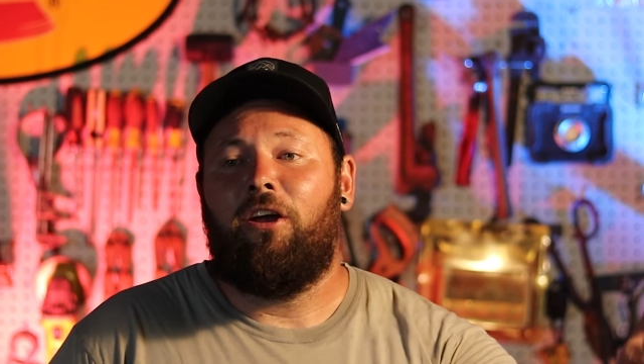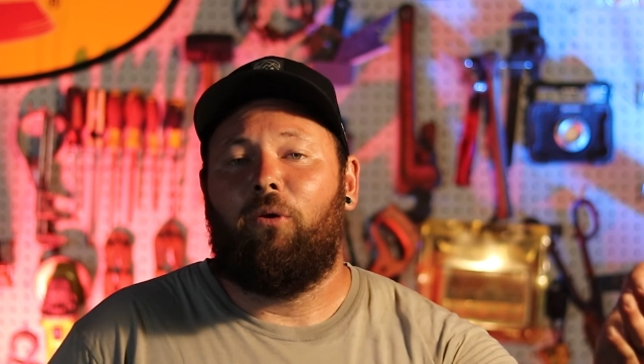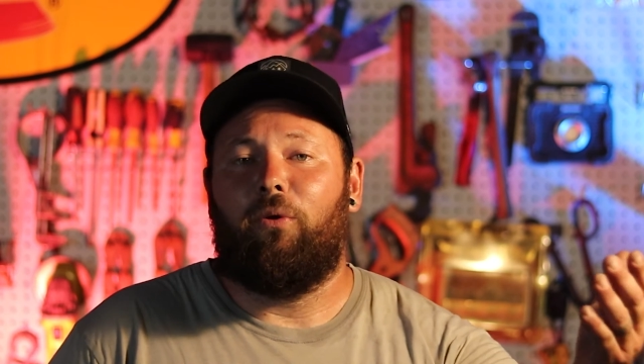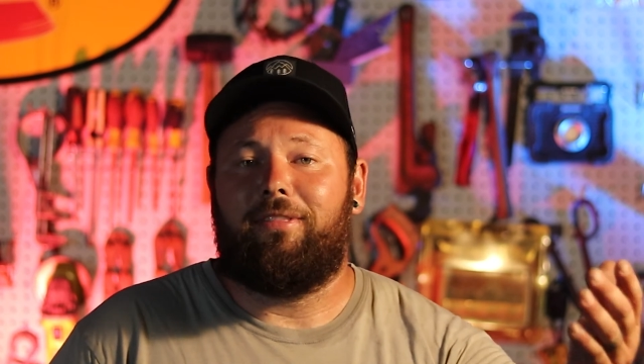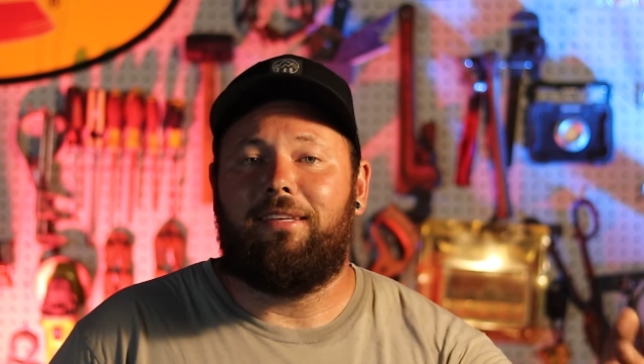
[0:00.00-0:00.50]

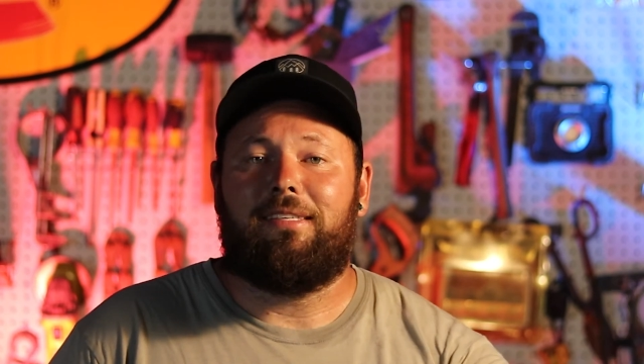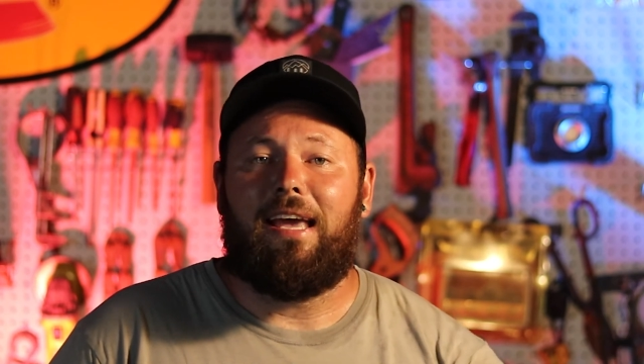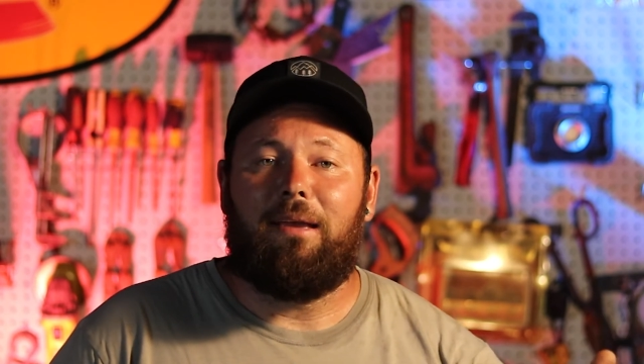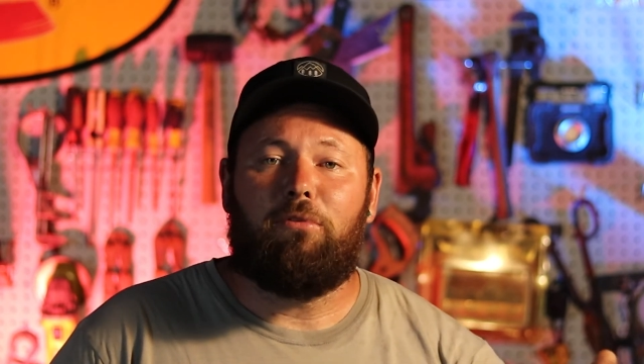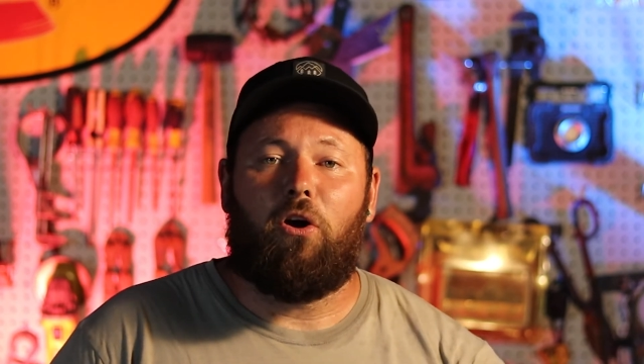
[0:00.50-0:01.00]
with the
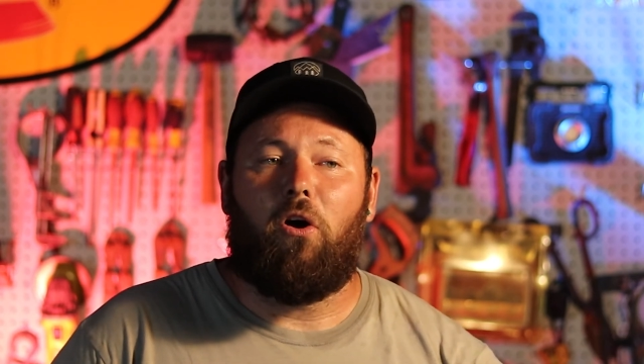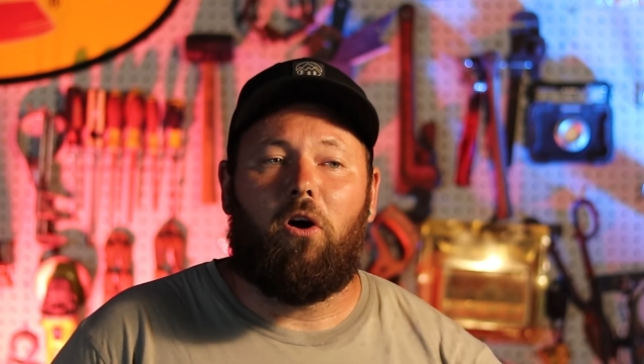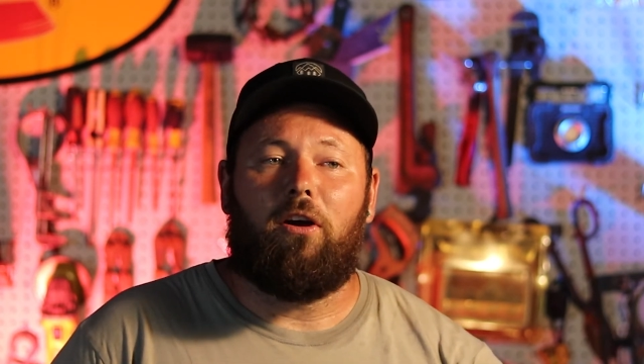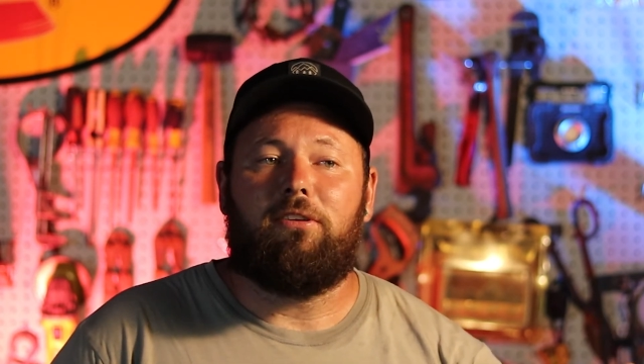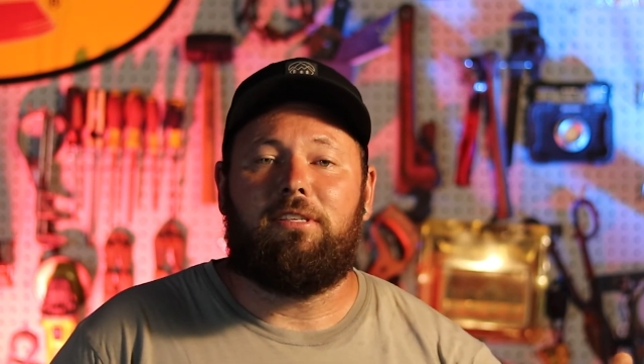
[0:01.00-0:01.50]
same
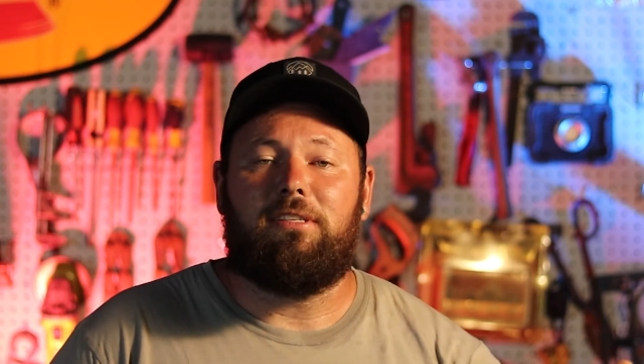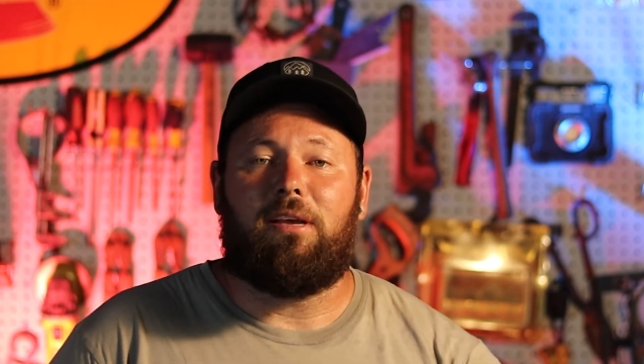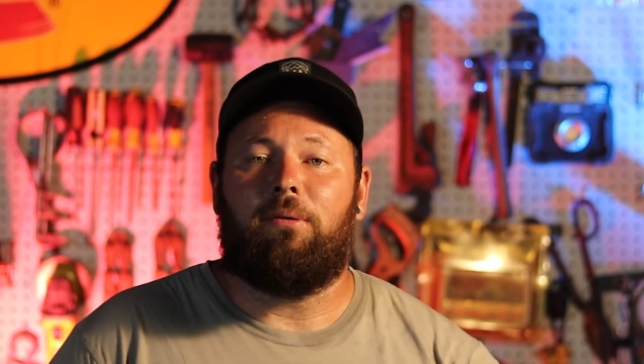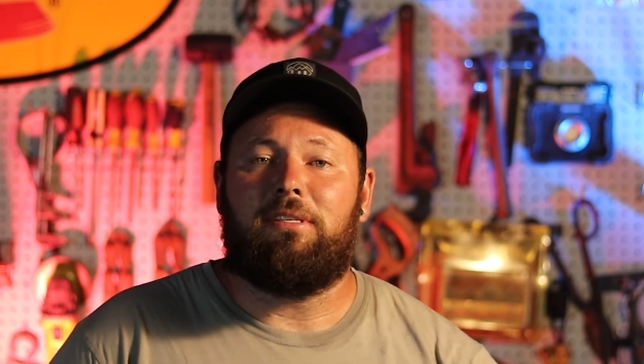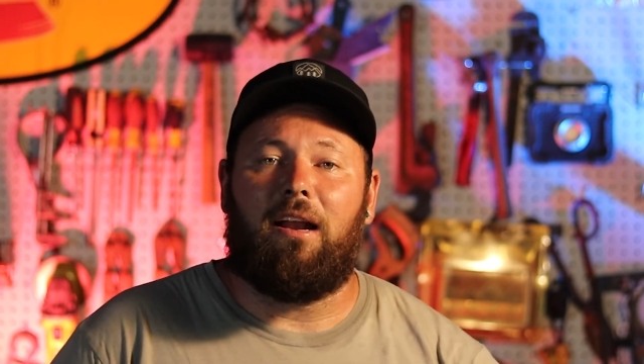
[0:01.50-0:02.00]
car since
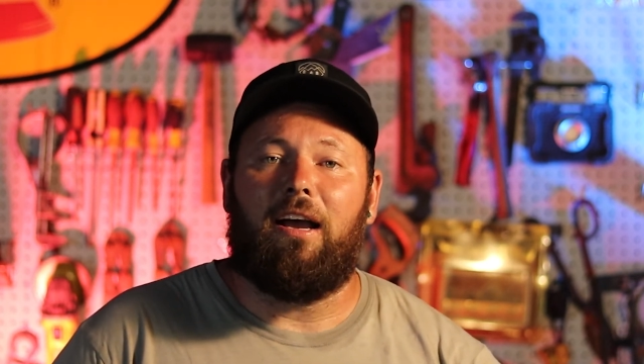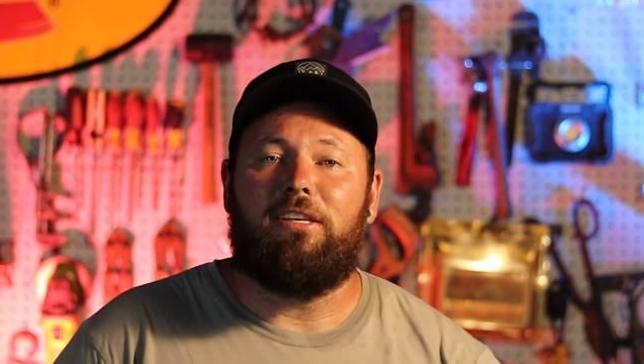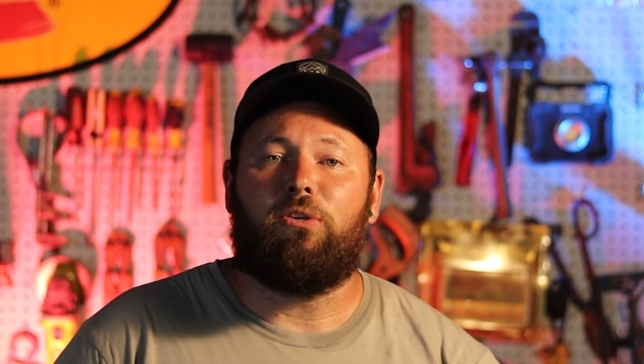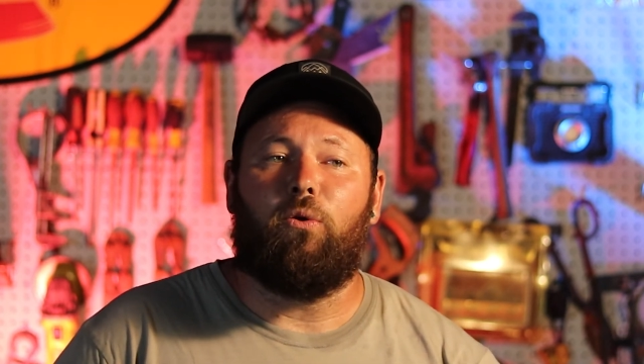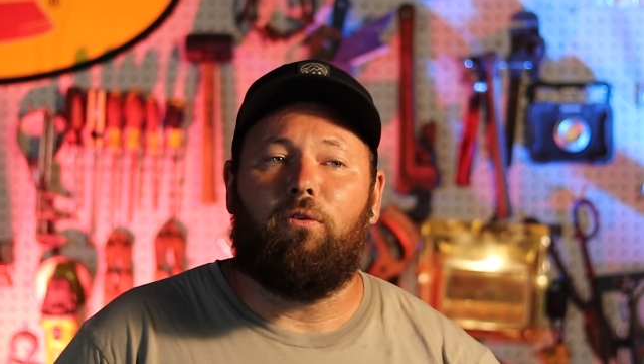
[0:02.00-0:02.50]
I was in high
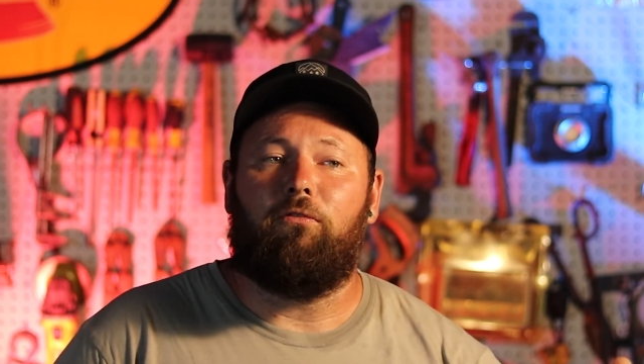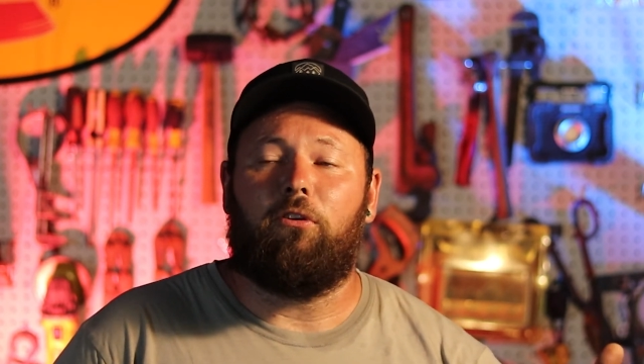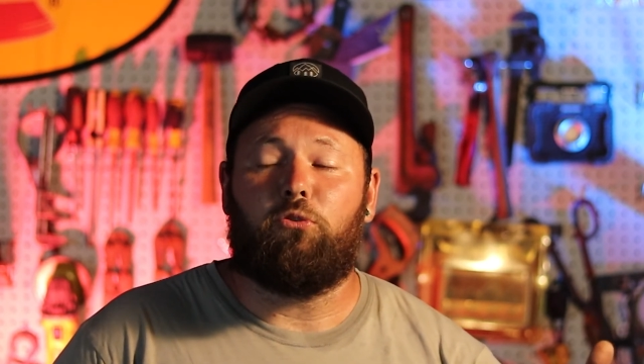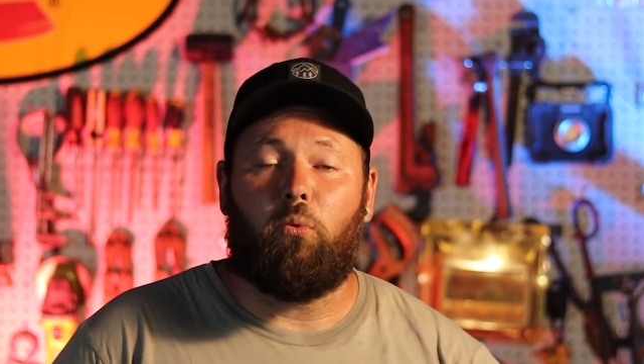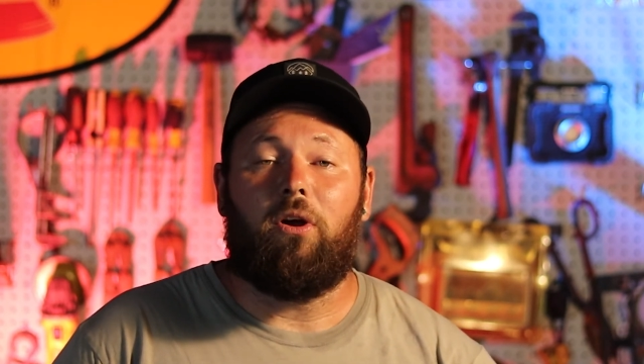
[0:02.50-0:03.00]
school for
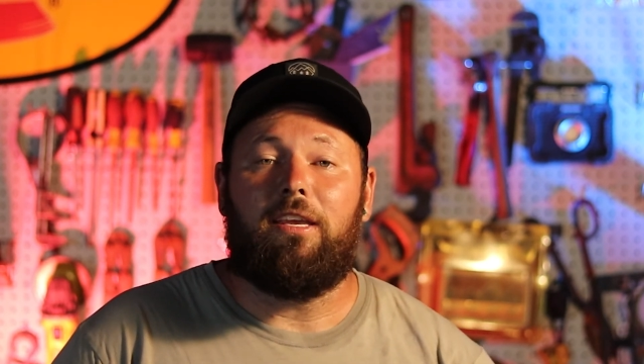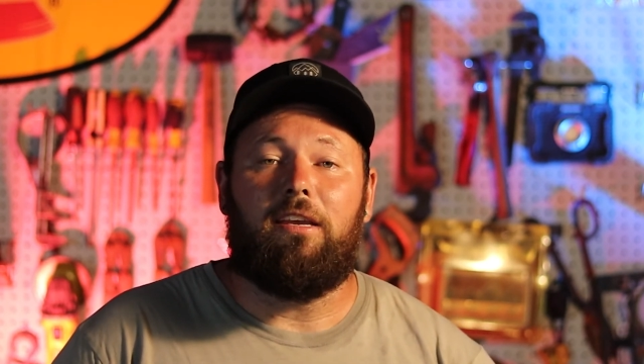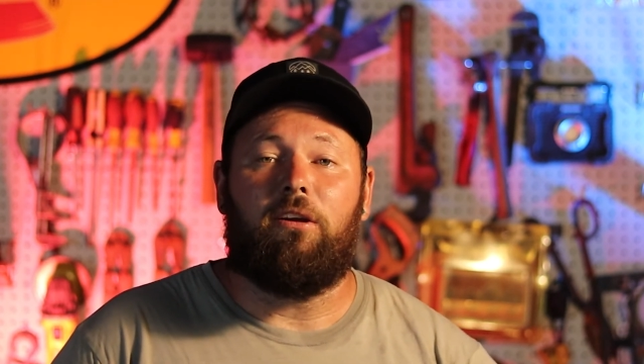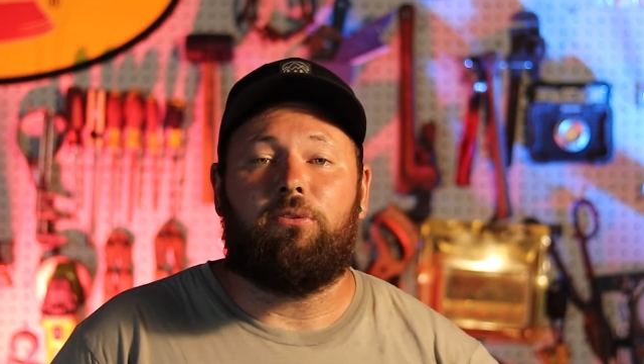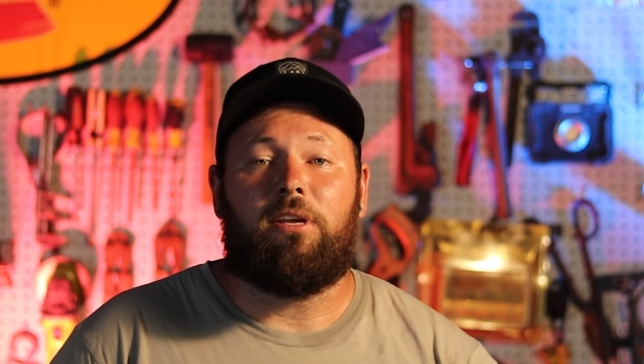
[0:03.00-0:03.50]
20
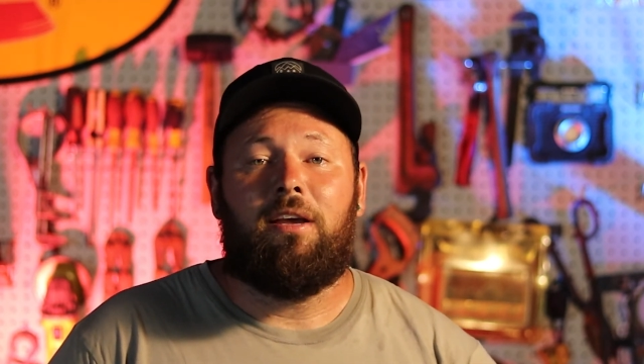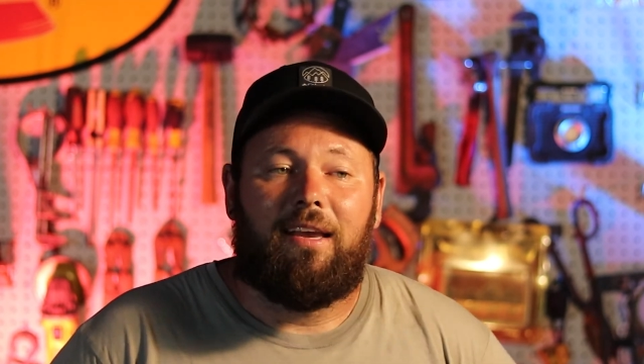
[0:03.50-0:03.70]
years.